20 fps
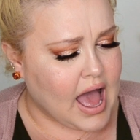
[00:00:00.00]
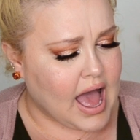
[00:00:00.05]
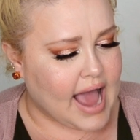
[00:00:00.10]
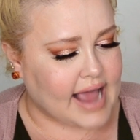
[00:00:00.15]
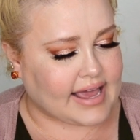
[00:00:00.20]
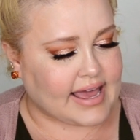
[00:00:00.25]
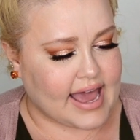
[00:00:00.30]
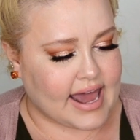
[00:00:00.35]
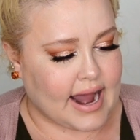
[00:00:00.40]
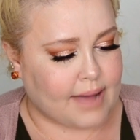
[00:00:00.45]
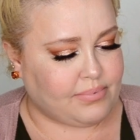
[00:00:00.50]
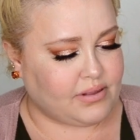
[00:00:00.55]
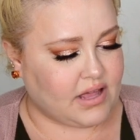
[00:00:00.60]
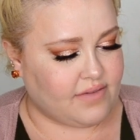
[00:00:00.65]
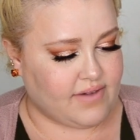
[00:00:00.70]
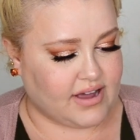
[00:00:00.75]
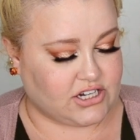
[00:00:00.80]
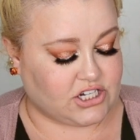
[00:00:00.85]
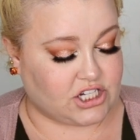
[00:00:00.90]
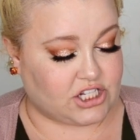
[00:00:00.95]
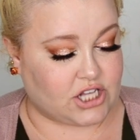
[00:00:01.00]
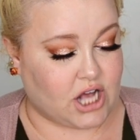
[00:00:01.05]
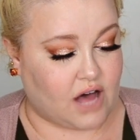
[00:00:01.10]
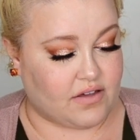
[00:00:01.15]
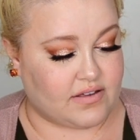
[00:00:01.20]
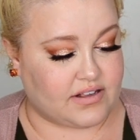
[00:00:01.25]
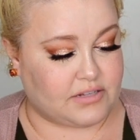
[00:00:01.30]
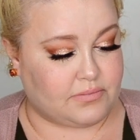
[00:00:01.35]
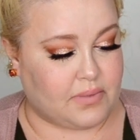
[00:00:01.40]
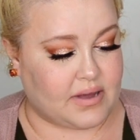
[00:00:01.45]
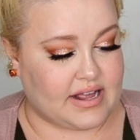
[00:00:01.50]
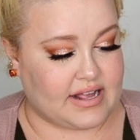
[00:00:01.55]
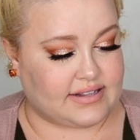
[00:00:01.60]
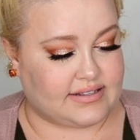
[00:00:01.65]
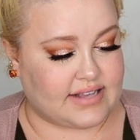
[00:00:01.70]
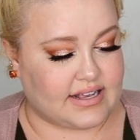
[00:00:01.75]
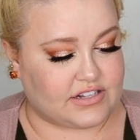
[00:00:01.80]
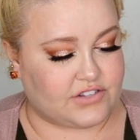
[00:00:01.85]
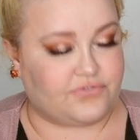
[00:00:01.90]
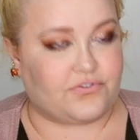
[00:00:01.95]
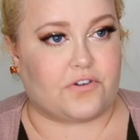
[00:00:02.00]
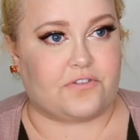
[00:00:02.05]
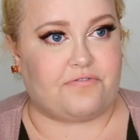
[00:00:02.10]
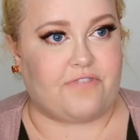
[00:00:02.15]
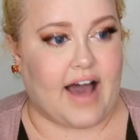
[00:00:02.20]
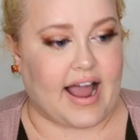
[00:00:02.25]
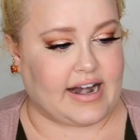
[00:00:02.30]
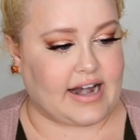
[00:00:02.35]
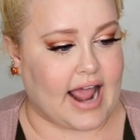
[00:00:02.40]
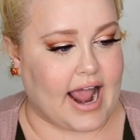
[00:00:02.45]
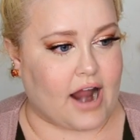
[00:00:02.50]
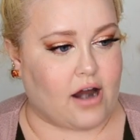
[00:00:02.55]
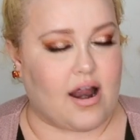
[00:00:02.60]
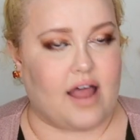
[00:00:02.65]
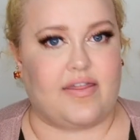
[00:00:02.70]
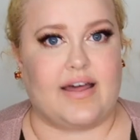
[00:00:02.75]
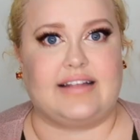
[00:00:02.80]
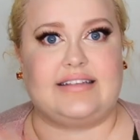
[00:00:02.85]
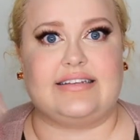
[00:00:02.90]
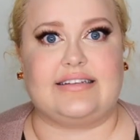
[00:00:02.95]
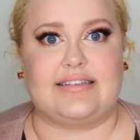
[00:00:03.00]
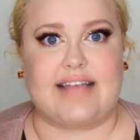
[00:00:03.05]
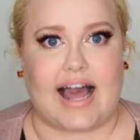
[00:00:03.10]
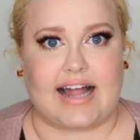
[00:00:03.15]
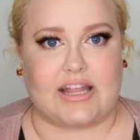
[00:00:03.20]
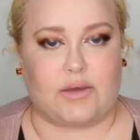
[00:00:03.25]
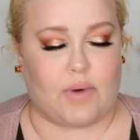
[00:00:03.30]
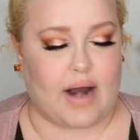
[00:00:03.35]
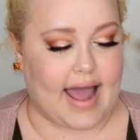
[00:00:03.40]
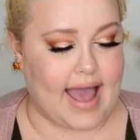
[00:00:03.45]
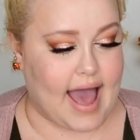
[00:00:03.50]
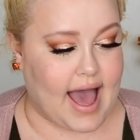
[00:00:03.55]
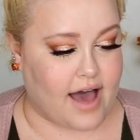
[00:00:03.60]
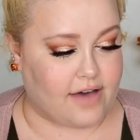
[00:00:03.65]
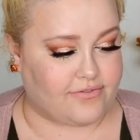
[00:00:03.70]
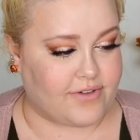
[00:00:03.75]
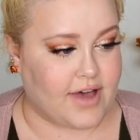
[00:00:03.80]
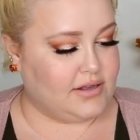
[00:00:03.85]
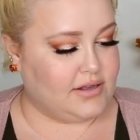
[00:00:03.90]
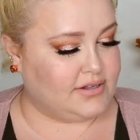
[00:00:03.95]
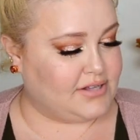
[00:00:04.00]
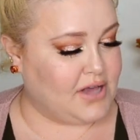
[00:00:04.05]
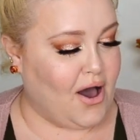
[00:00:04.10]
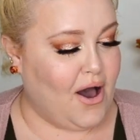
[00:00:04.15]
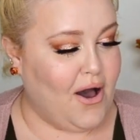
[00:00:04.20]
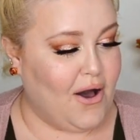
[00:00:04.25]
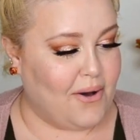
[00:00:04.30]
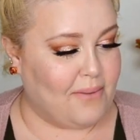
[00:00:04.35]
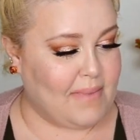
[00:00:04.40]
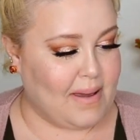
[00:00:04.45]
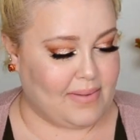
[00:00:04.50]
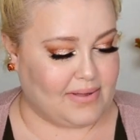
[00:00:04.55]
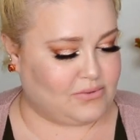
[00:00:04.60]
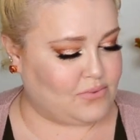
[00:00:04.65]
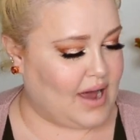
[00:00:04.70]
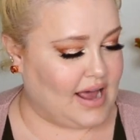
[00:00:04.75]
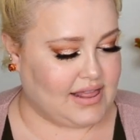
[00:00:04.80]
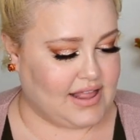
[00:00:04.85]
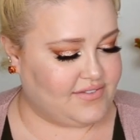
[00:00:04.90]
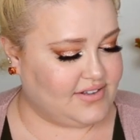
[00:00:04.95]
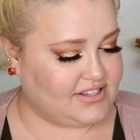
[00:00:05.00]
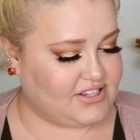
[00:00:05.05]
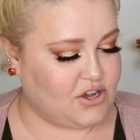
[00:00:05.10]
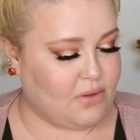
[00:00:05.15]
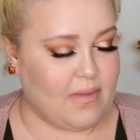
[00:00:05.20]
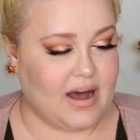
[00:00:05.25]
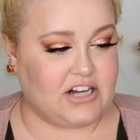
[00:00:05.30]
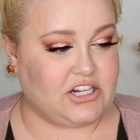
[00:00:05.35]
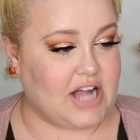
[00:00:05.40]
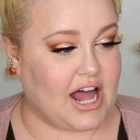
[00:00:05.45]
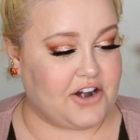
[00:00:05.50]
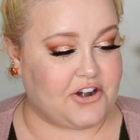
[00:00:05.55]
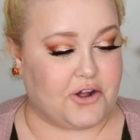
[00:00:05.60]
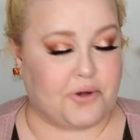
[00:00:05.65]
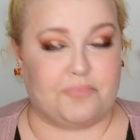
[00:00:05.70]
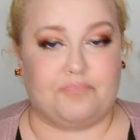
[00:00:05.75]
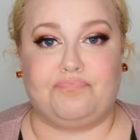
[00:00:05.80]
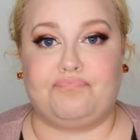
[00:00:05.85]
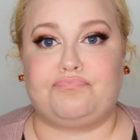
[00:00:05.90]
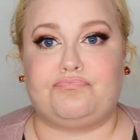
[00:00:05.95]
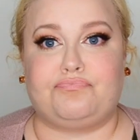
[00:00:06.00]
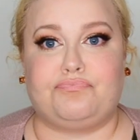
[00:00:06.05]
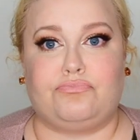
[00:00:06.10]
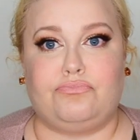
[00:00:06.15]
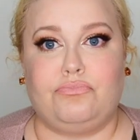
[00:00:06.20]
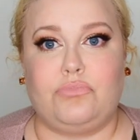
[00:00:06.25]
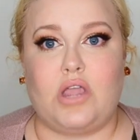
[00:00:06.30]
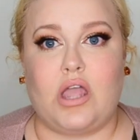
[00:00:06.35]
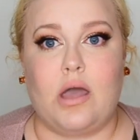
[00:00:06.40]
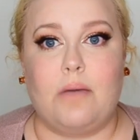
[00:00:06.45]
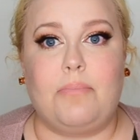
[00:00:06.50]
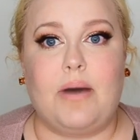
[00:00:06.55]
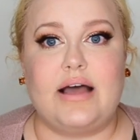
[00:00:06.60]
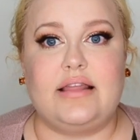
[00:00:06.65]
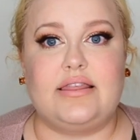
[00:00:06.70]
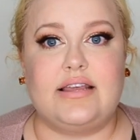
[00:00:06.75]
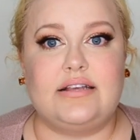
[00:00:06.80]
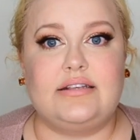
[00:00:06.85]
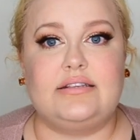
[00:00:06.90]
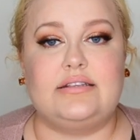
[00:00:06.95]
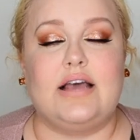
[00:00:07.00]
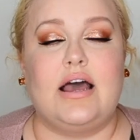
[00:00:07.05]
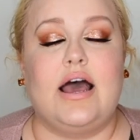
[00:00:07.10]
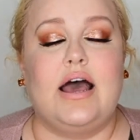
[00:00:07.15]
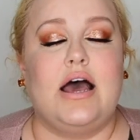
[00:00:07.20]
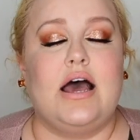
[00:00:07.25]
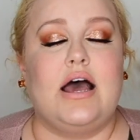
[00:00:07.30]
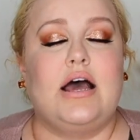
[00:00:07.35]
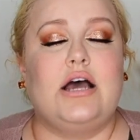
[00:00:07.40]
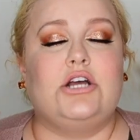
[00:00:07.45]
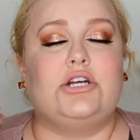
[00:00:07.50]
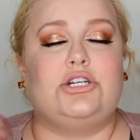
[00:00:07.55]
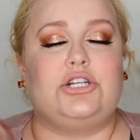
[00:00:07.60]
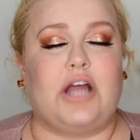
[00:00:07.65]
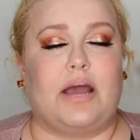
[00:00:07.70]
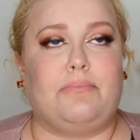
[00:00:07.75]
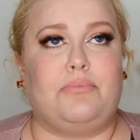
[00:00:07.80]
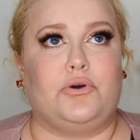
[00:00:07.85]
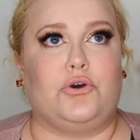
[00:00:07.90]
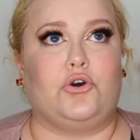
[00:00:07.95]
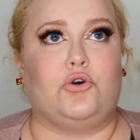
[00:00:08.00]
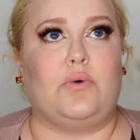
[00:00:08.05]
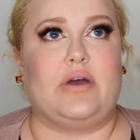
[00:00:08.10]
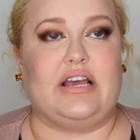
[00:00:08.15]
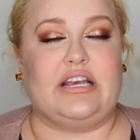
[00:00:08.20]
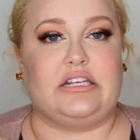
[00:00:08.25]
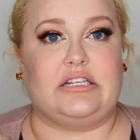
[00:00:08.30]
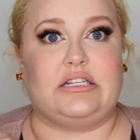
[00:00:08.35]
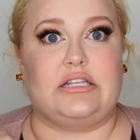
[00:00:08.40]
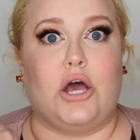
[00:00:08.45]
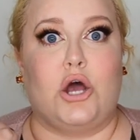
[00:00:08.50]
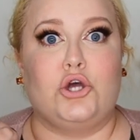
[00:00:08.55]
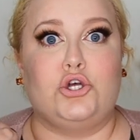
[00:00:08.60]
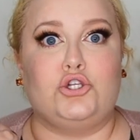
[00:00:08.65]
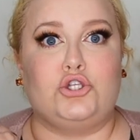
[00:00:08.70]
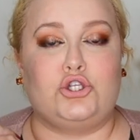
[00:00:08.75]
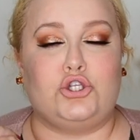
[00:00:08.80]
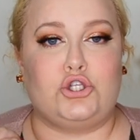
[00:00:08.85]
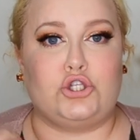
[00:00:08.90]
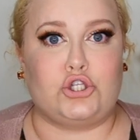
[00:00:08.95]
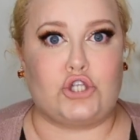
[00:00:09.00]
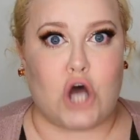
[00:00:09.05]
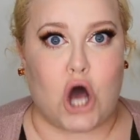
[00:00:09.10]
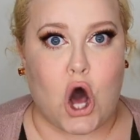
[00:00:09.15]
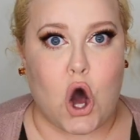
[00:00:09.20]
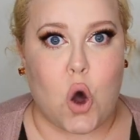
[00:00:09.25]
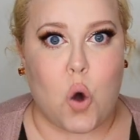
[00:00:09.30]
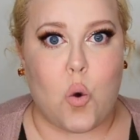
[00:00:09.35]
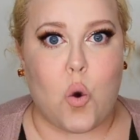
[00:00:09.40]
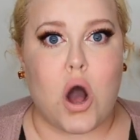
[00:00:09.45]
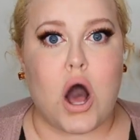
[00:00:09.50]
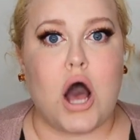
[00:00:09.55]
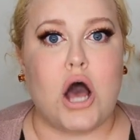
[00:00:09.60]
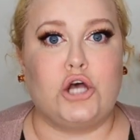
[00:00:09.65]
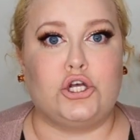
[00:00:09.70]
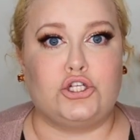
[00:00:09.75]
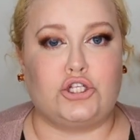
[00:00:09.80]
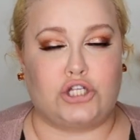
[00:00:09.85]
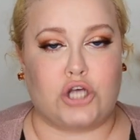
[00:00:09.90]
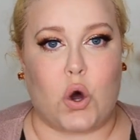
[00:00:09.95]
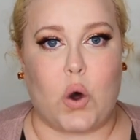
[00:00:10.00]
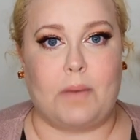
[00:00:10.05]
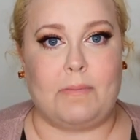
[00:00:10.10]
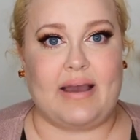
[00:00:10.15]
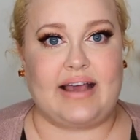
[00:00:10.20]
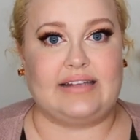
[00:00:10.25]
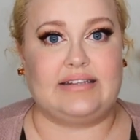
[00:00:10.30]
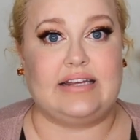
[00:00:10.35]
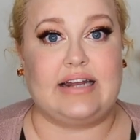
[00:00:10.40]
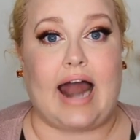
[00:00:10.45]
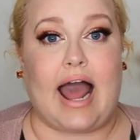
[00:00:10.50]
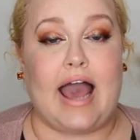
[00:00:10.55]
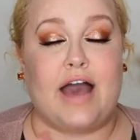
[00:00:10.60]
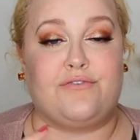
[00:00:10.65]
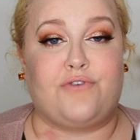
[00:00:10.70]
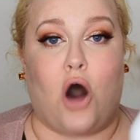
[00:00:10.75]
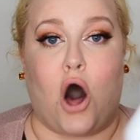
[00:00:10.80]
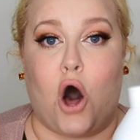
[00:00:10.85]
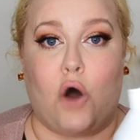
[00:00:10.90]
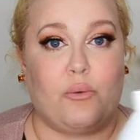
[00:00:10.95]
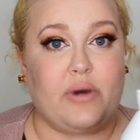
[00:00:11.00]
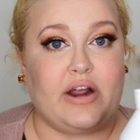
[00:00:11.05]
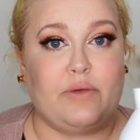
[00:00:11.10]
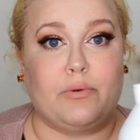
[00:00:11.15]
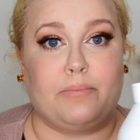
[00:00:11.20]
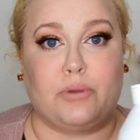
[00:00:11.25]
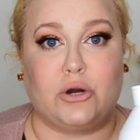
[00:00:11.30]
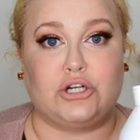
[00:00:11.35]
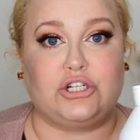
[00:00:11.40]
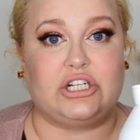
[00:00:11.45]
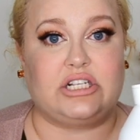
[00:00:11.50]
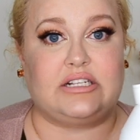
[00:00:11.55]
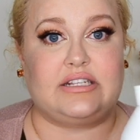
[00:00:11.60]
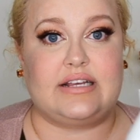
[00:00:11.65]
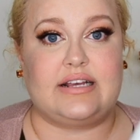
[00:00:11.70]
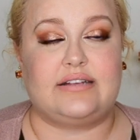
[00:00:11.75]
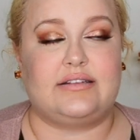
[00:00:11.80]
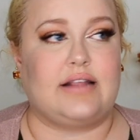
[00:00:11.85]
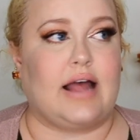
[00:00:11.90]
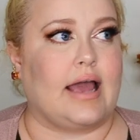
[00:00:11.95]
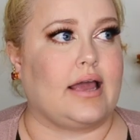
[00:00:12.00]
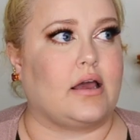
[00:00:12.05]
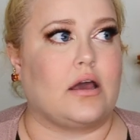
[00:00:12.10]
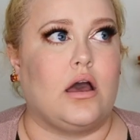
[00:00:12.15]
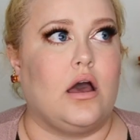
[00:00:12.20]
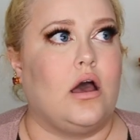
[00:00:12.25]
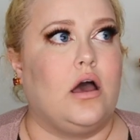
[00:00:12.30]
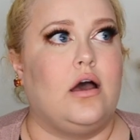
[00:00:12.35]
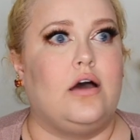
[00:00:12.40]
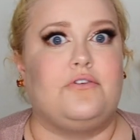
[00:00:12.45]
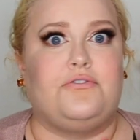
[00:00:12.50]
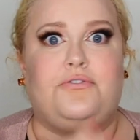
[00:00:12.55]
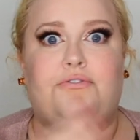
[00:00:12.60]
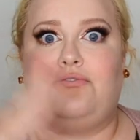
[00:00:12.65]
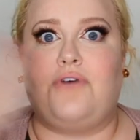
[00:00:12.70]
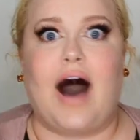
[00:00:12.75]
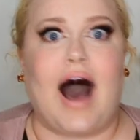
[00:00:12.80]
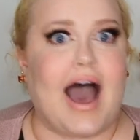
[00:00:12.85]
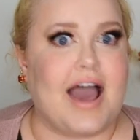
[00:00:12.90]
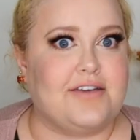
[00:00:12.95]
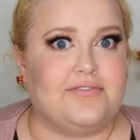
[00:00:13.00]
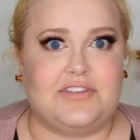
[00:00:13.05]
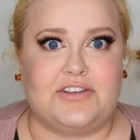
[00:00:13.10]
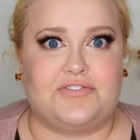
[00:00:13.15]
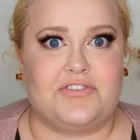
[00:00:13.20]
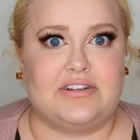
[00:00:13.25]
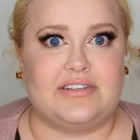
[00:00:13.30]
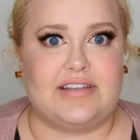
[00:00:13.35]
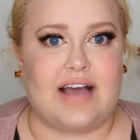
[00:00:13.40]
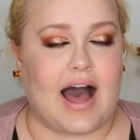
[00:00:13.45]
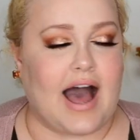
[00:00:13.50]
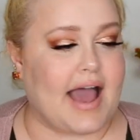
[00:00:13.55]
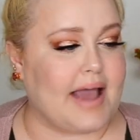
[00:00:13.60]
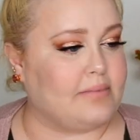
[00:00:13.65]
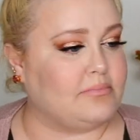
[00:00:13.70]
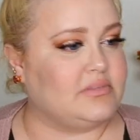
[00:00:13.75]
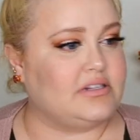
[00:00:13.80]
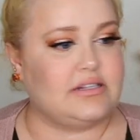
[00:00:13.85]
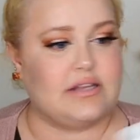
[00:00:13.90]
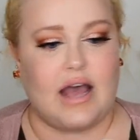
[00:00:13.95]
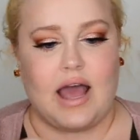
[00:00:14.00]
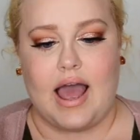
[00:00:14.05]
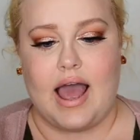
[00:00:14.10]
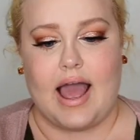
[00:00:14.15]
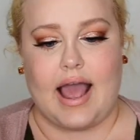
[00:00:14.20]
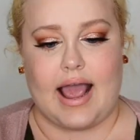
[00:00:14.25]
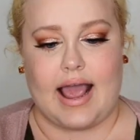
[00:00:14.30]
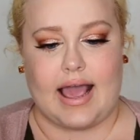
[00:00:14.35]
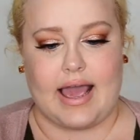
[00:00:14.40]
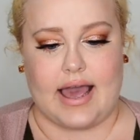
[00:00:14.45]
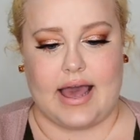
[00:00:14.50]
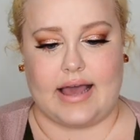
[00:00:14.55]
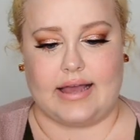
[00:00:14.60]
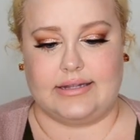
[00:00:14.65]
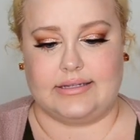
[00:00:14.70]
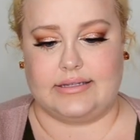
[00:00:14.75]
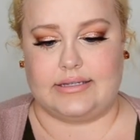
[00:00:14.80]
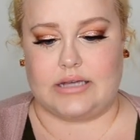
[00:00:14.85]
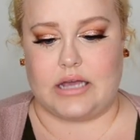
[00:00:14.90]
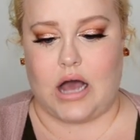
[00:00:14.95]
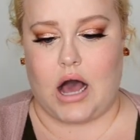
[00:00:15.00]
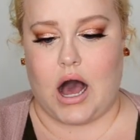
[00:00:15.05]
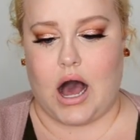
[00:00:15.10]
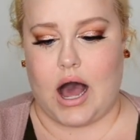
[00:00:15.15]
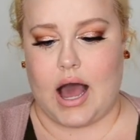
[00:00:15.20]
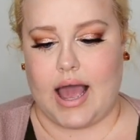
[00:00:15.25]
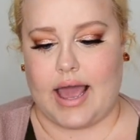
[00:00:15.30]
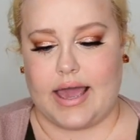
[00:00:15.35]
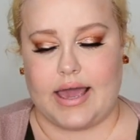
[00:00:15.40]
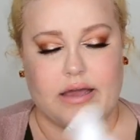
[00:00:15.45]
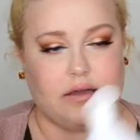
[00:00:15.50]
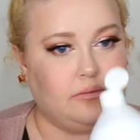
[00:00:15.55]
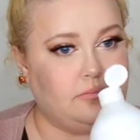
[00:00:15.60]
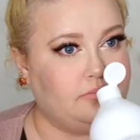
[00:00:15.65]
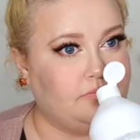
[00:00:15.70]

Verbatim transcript: I cannot believe I just saw this, but it says for fine hair, and that's exactly what I have. So maybe that's why I love it so much. I don't know. But this shampoo is so, so amazing. I have already repurchased this like five different times, and I,